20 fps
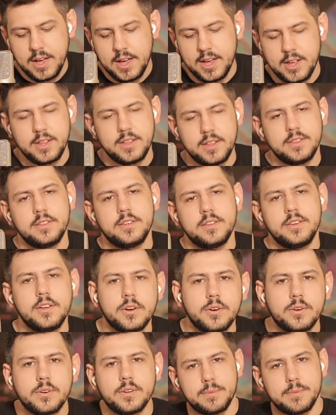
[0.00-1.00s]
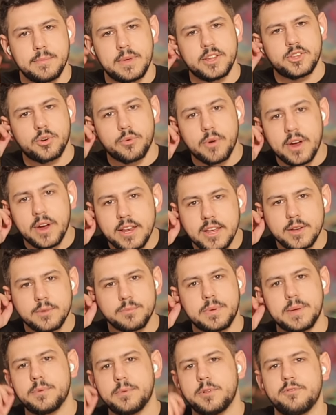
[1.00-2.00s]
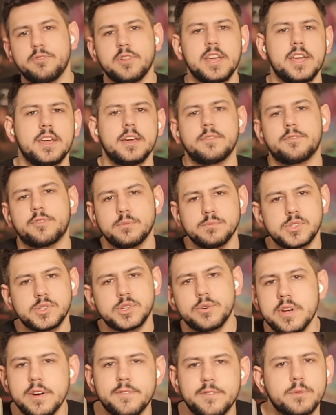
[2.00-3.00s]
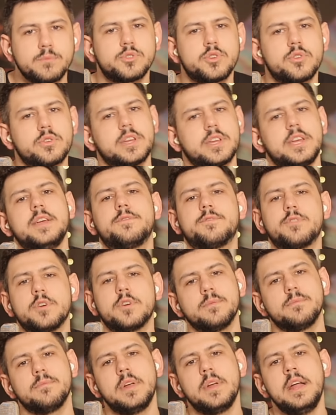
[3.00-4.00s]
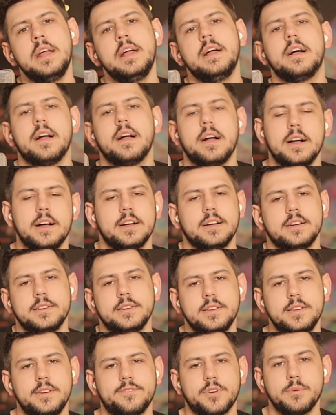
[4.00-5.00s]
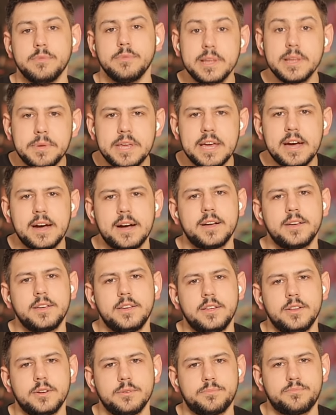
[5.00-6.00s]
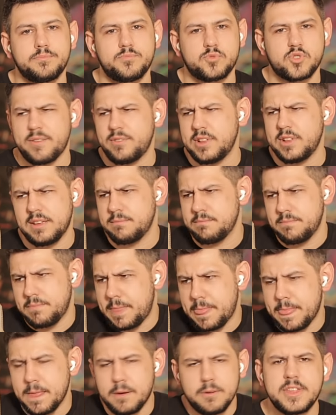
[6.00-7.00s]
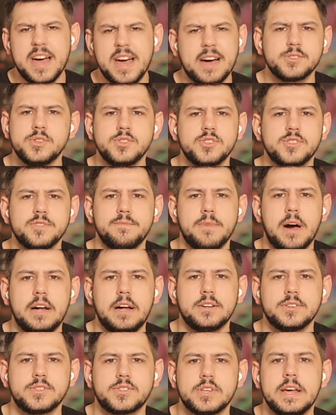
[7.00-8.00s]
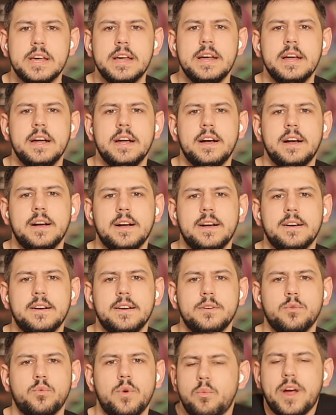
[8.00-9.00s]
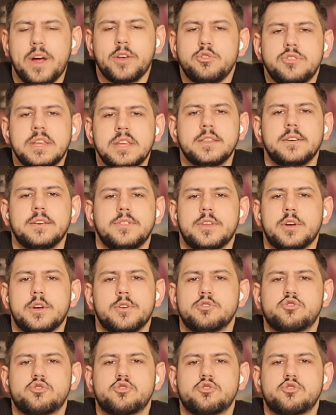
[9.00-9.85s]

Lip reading: in, you know, the Mediterranean, people fleeing from Syria, from Turkey, from Libya, you know, traveling thousands of miles. Why do you think that they're